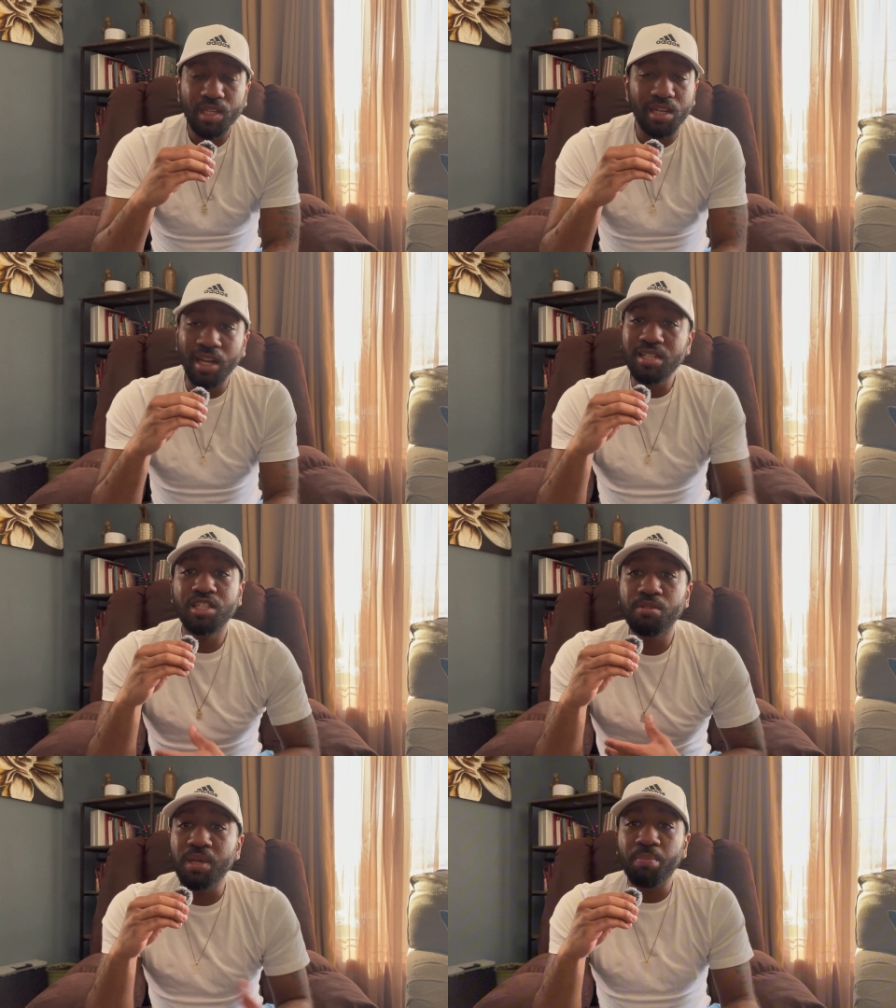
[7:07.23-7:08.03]
And that's
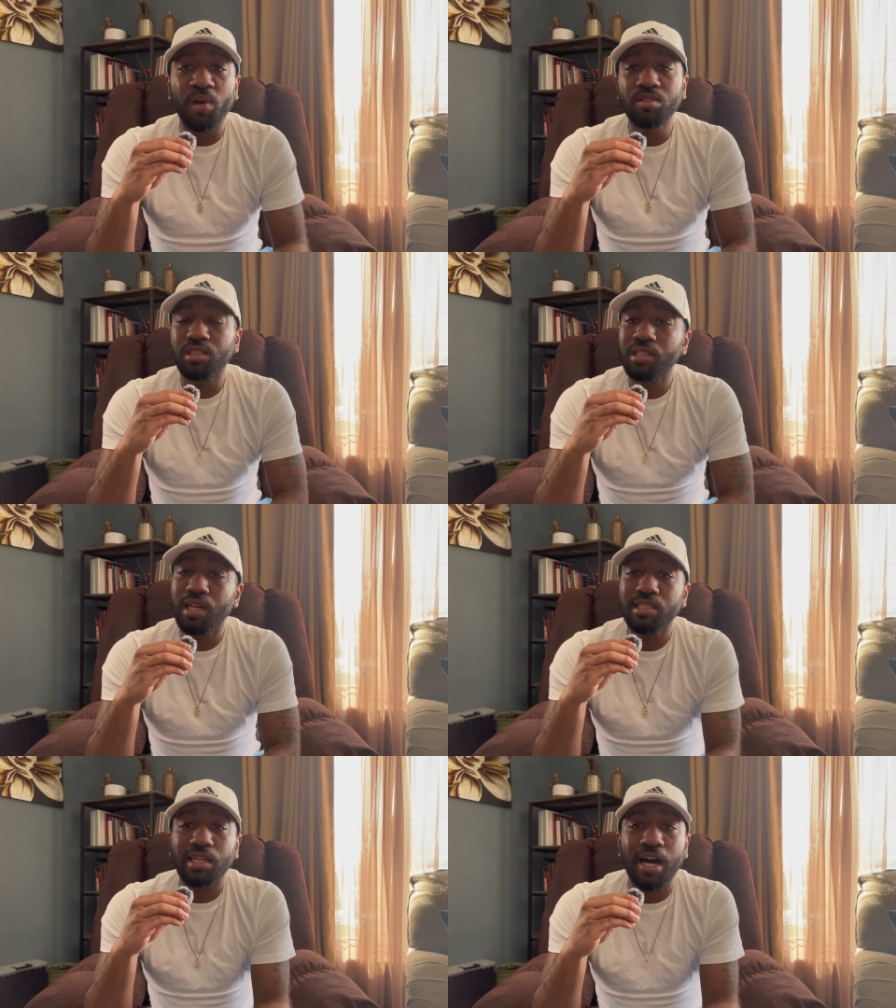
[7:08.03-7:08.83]
just me personally.
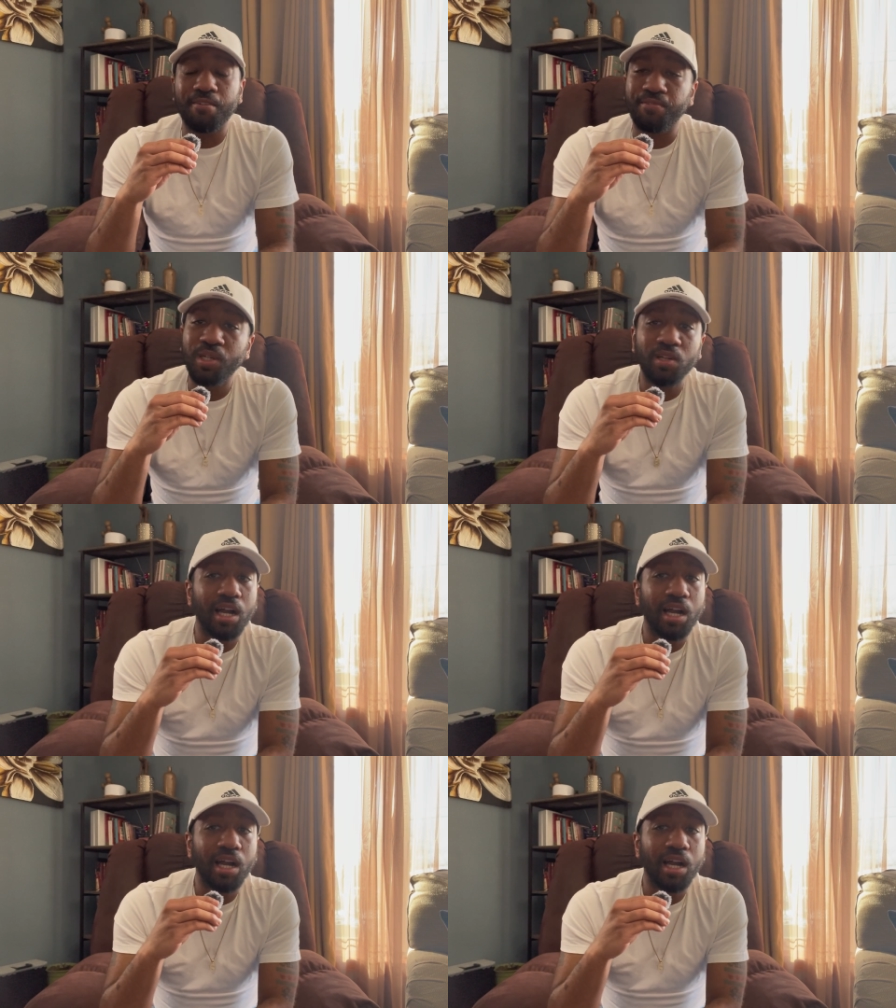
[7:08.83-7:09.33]
That's how I feel.